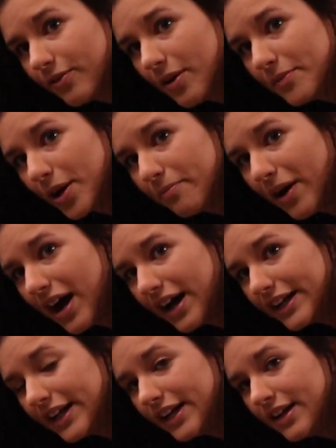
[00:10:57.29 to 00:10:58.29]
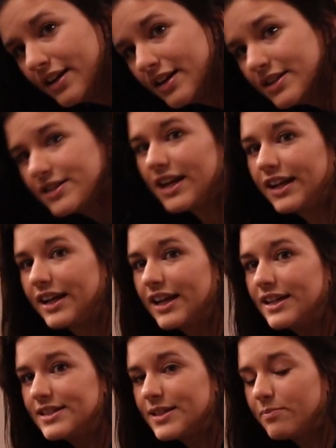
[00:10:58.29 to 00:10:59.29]
from your body, setting
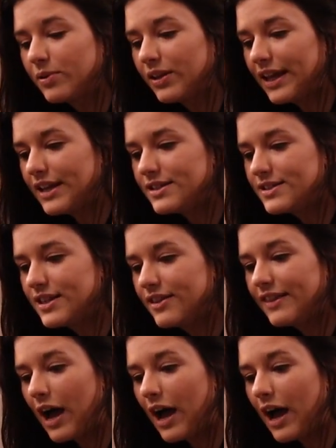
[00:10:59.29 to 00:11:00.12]
it into place,